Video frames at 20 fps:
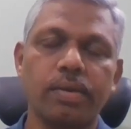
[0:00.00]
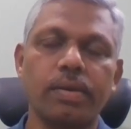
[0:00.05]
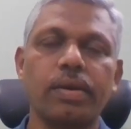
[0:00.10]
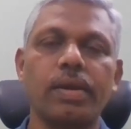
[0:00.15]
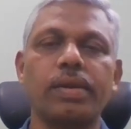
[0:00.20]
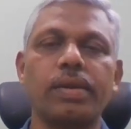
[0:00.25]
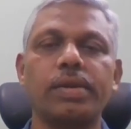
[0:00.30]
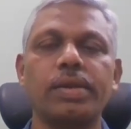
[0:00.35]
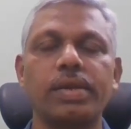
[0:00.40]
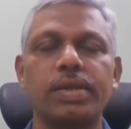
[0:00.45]

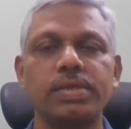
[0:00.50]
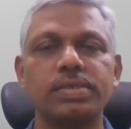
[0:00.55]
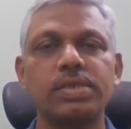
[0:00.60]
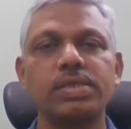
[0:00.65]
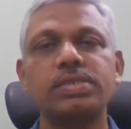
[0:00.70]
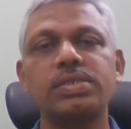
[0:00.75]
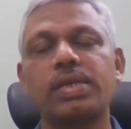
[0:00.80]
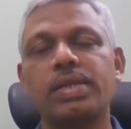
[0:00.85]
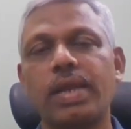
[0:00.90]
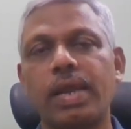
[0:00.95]
entity
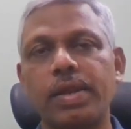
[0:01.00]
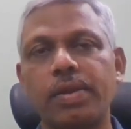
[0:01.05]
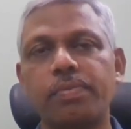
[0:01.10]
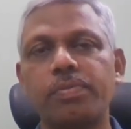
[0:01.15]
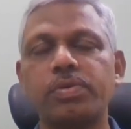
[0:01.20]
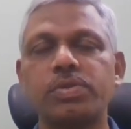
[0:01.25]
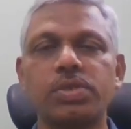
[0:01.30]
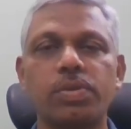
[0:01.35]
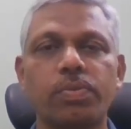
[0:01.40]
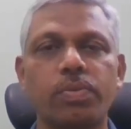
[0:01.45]
sets and
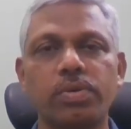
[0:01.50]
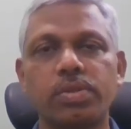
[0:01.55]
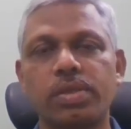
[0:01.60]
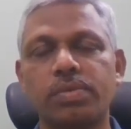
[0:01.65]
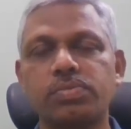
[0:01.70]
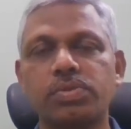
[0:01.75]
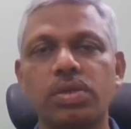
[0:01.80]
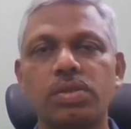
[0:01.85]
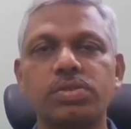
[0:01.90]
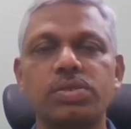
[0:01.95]
attributes among
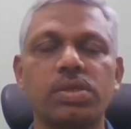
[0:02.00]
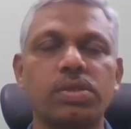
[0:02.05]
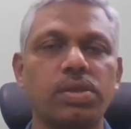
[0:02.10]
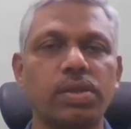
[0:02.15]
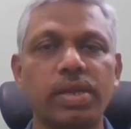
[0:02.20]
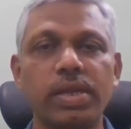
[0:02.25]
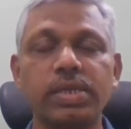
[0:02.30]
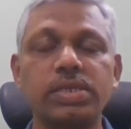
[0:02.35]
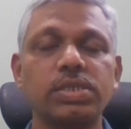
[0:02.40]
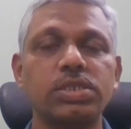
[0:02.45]
themselves and
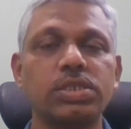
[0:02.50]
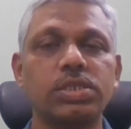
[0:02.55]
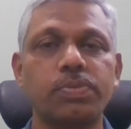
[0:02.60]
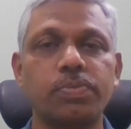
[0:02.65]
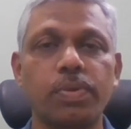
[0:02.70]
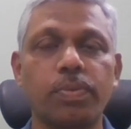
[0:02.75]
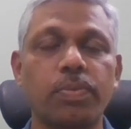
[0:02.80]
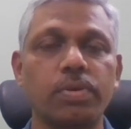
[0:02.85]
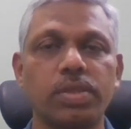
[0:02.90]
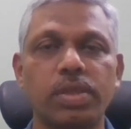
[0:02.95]
relationship
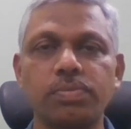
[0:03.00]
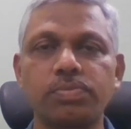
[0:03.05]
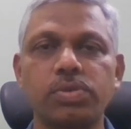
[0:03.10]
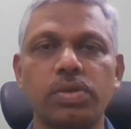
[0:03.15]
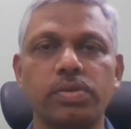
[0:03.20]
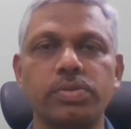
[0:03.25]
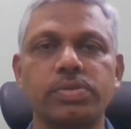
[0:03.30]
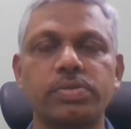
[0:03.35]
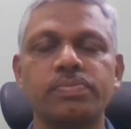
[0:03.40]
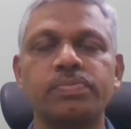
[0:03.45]
among
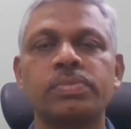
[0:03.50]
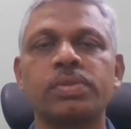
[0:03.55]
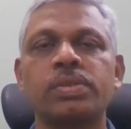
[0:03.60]
themselves,